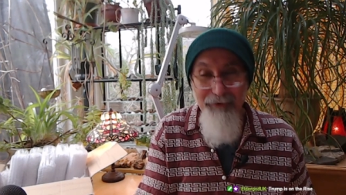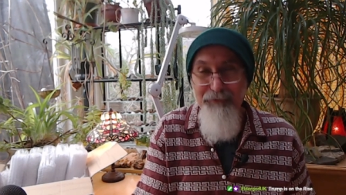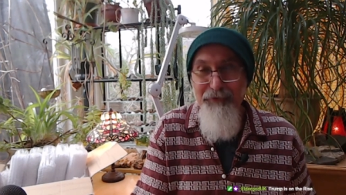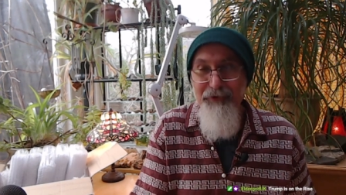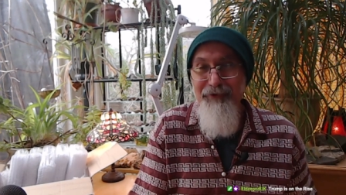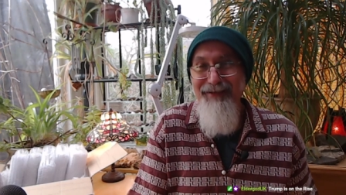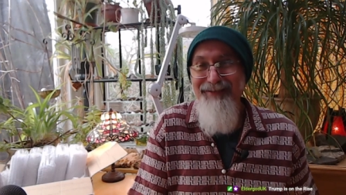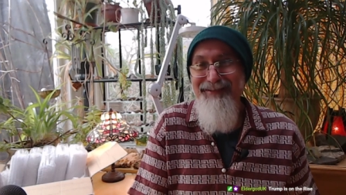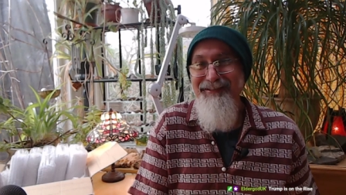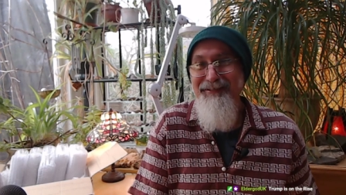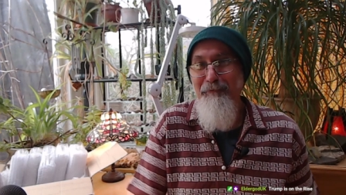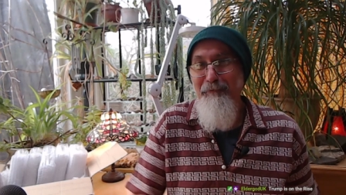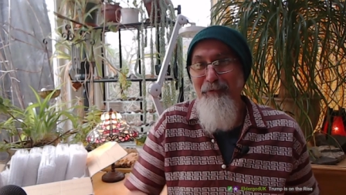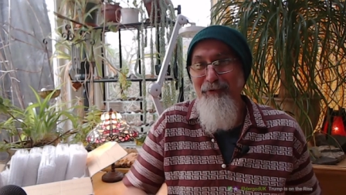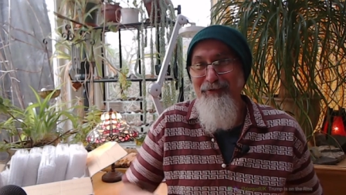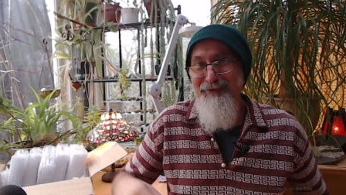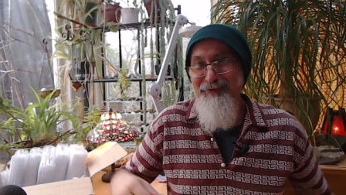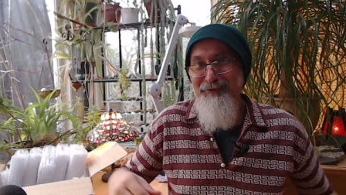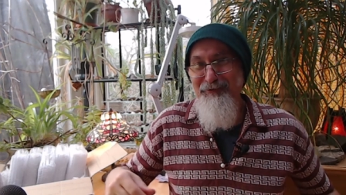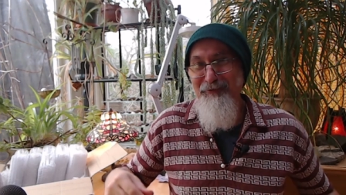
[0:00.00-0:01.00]
dressed up
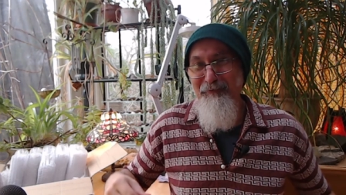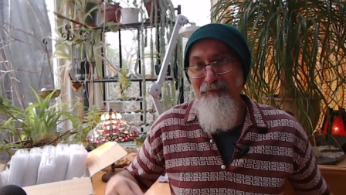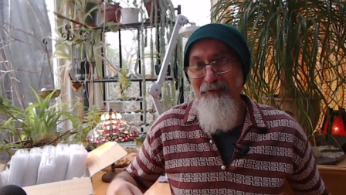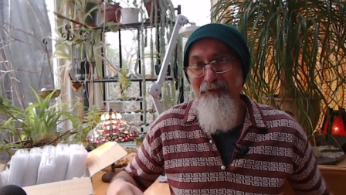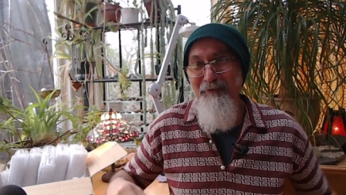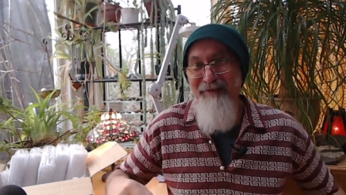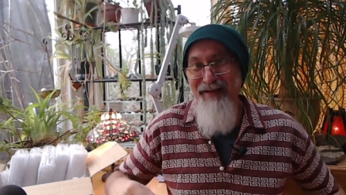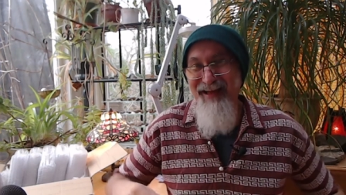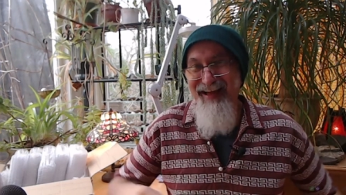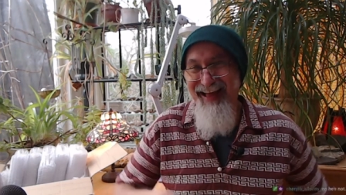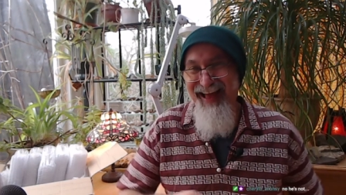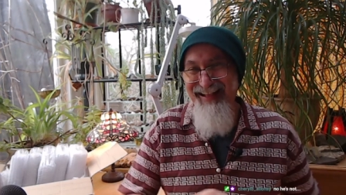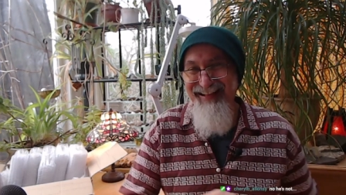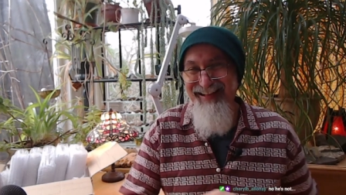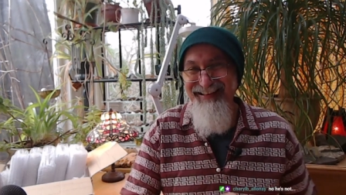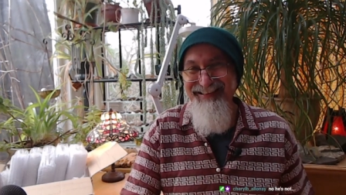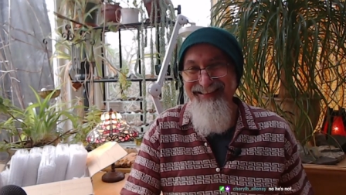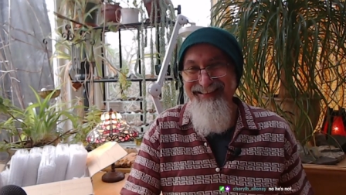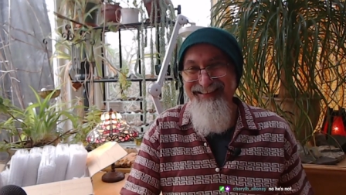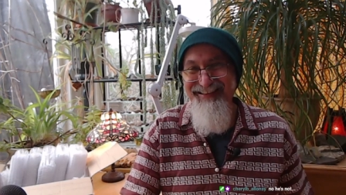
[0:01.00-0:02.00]
as Superman
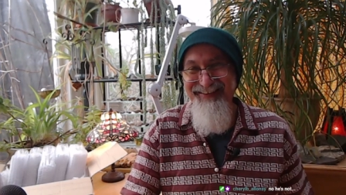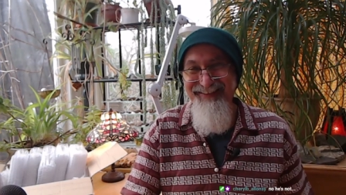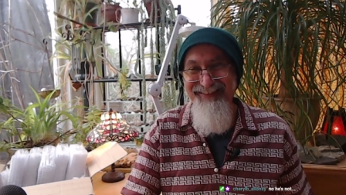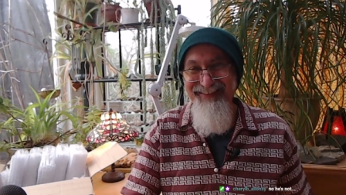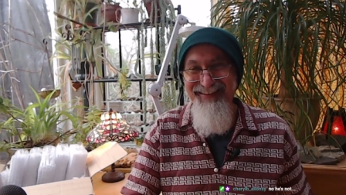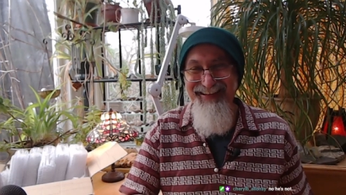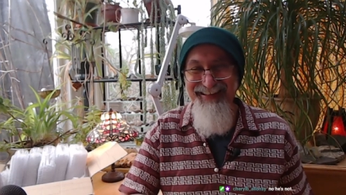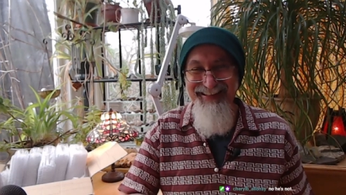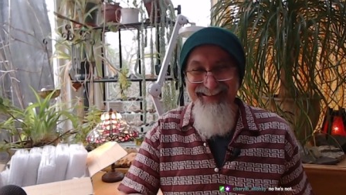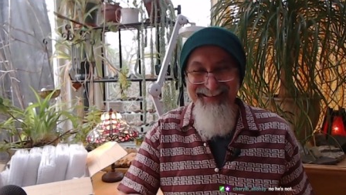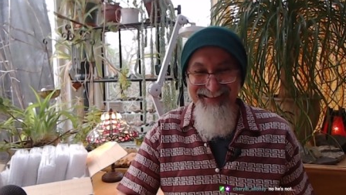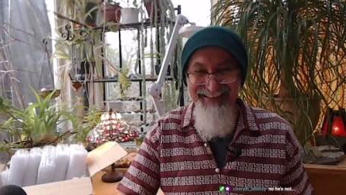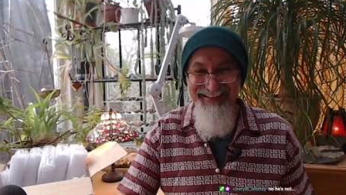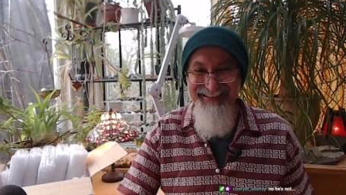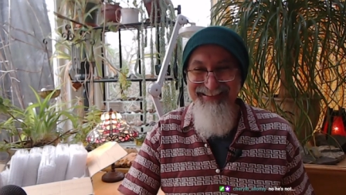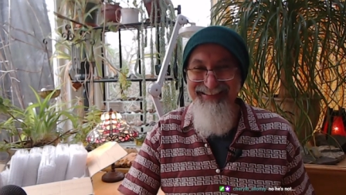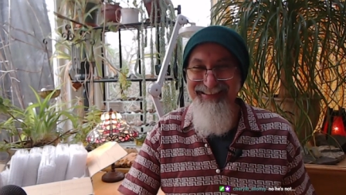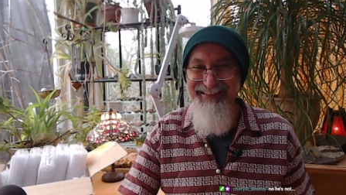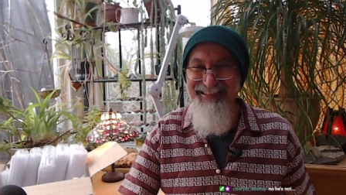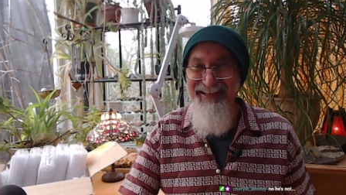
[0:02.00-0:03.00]
and stuff like
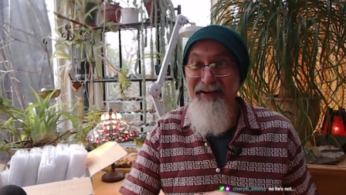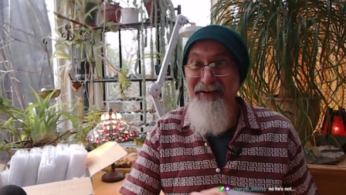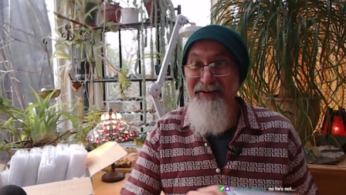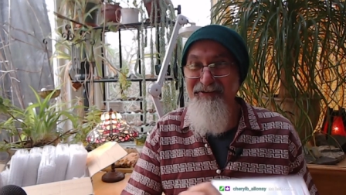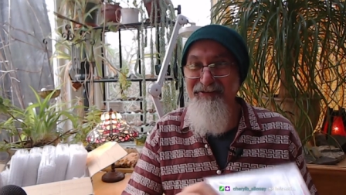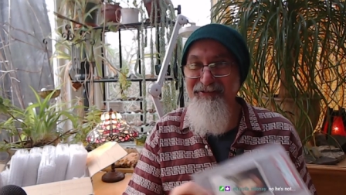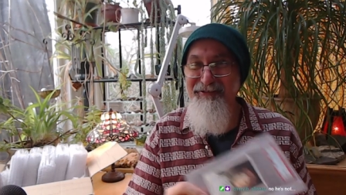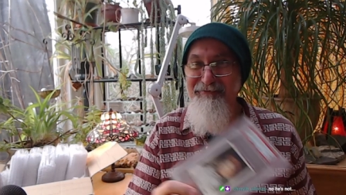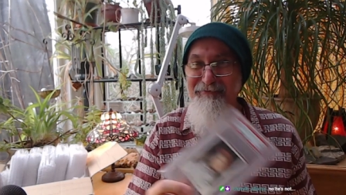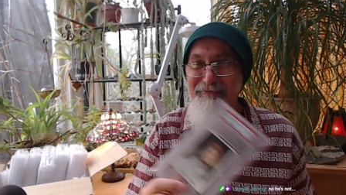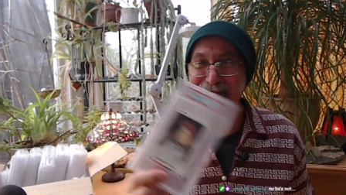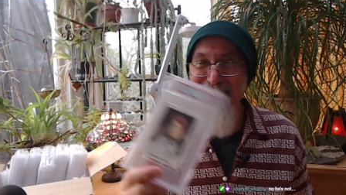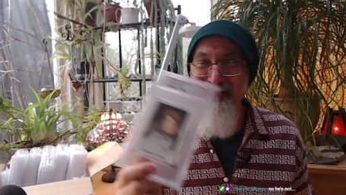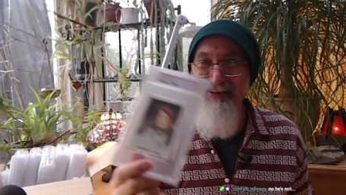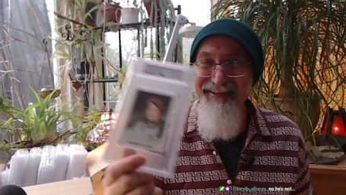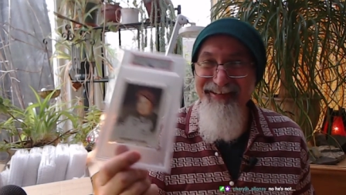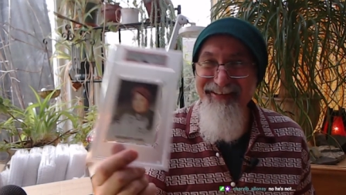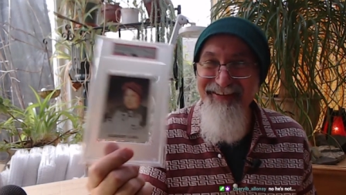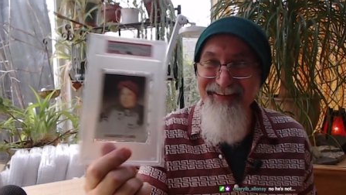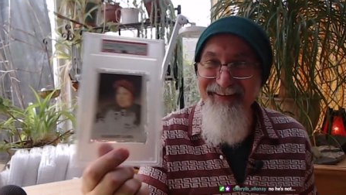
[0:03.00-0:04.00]
this.
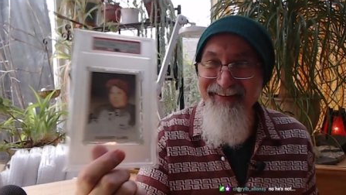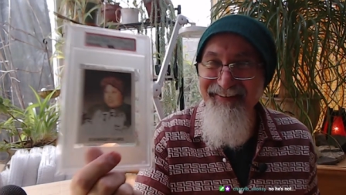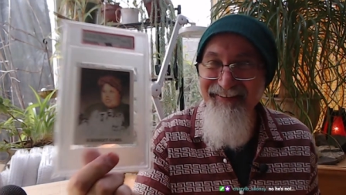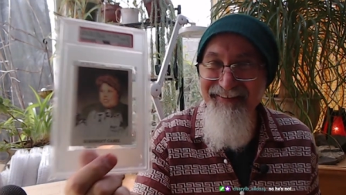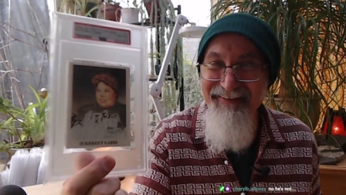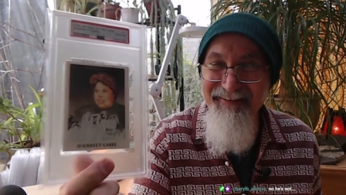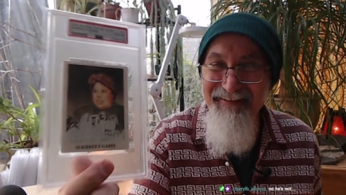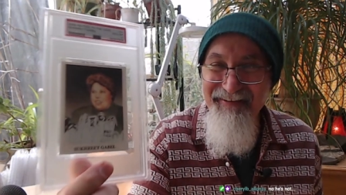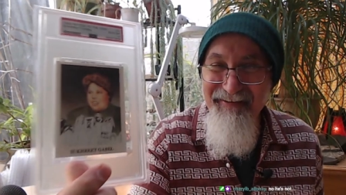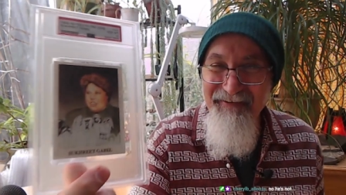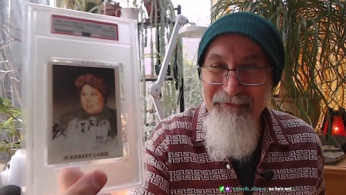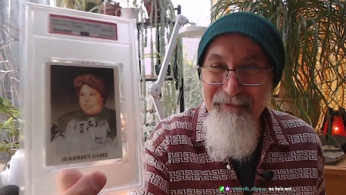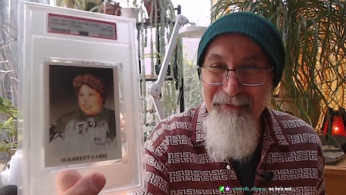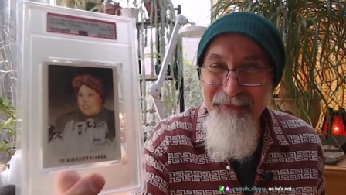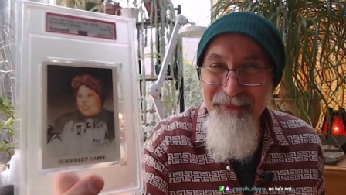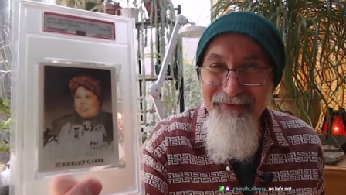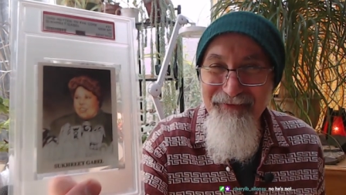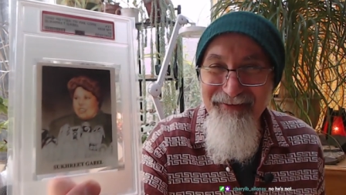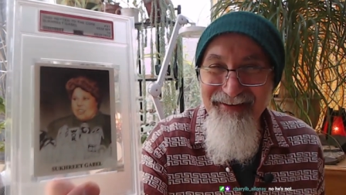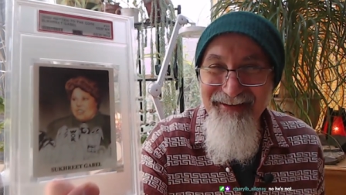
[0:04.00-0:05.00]
Superhero,
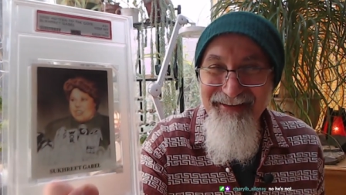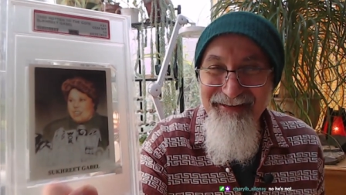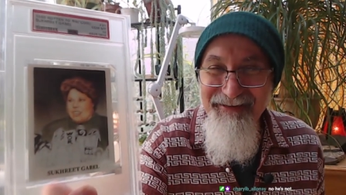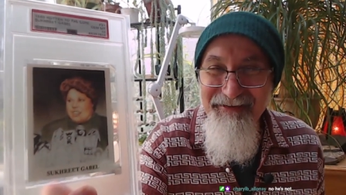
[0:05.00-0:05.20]
right?